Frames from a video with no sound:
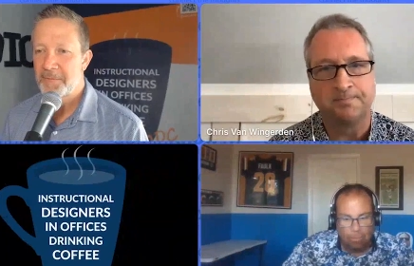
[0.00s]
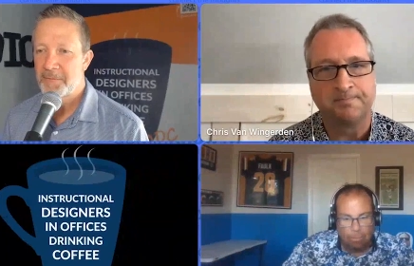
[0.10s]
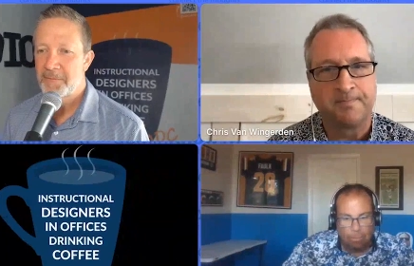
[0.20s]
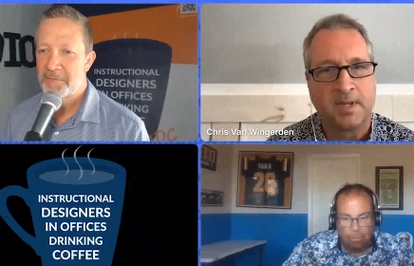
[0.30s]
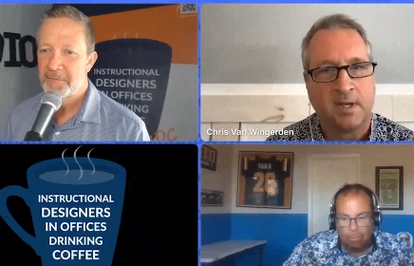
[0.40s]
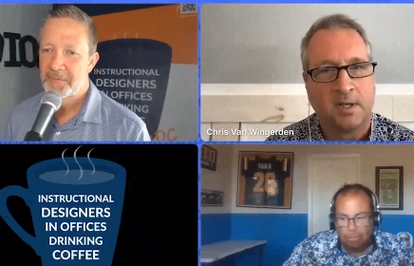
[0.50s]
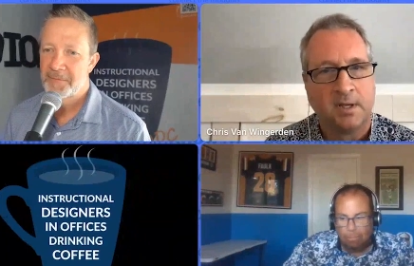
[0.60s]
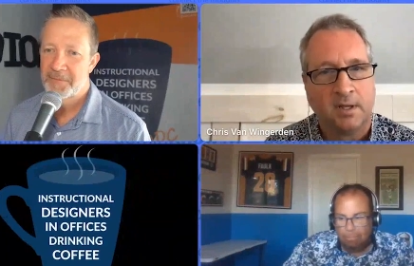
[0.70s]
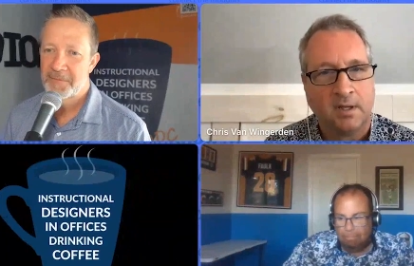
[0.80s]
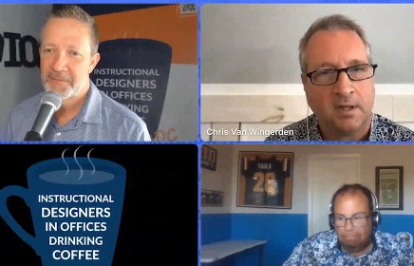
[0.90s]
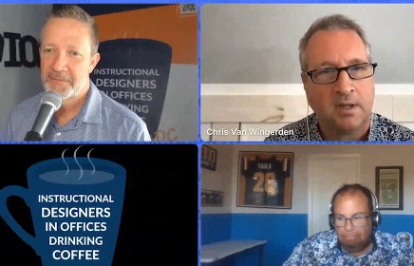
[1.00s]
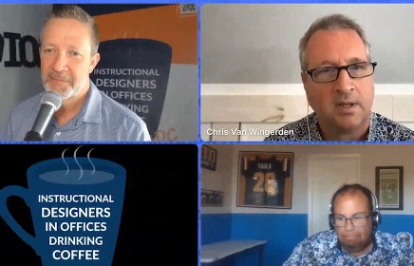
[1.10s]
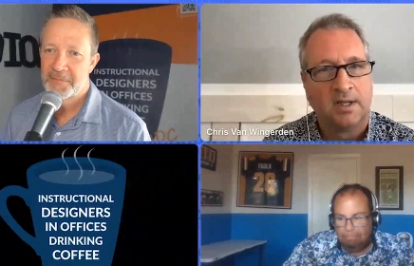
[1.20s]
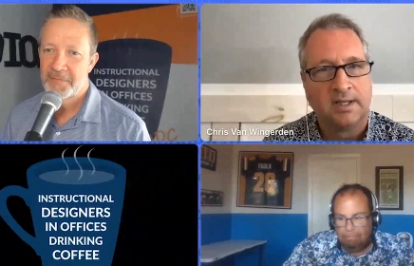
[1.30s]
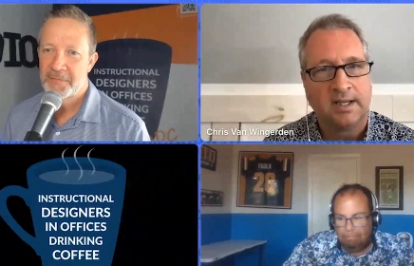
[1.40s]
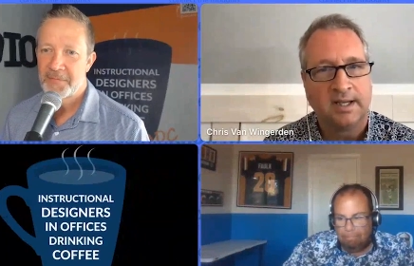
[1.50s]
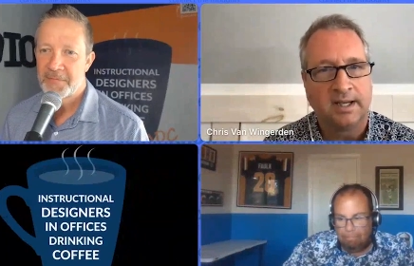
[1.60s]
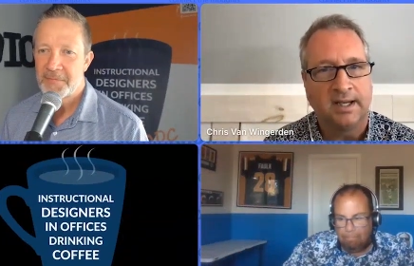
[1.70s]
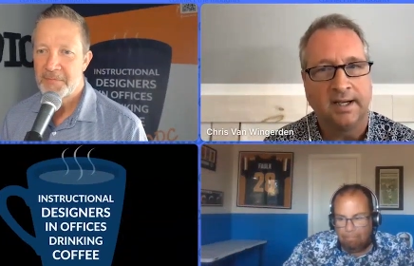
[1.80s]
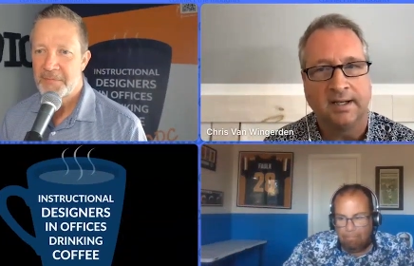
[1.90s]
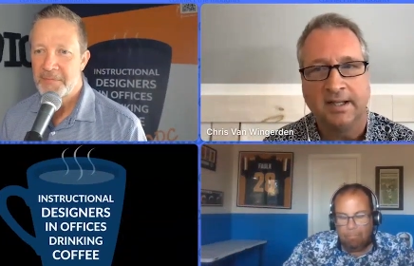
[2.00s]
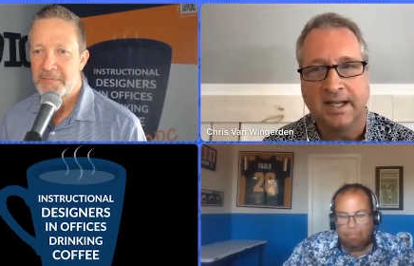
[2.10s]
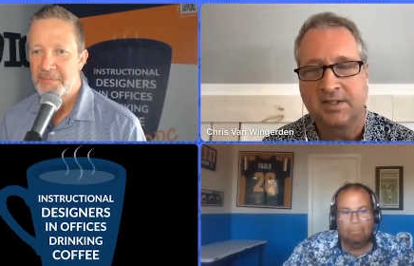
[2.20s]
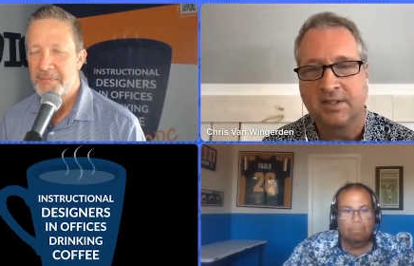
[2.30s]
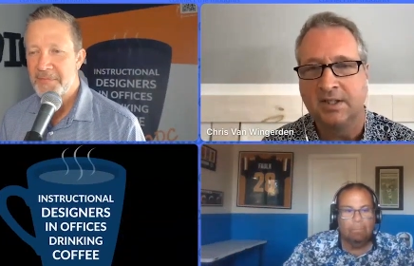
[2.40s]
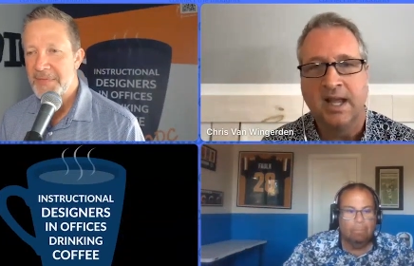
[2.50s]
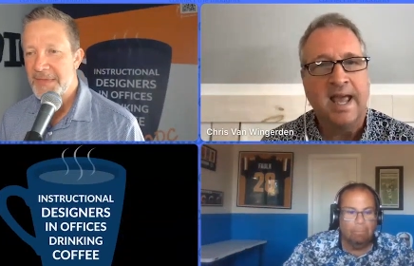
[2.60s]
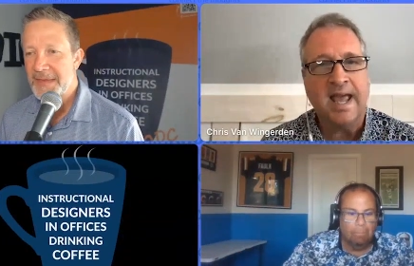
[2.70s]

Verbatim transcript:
Speaker 1: So yeah, excellent.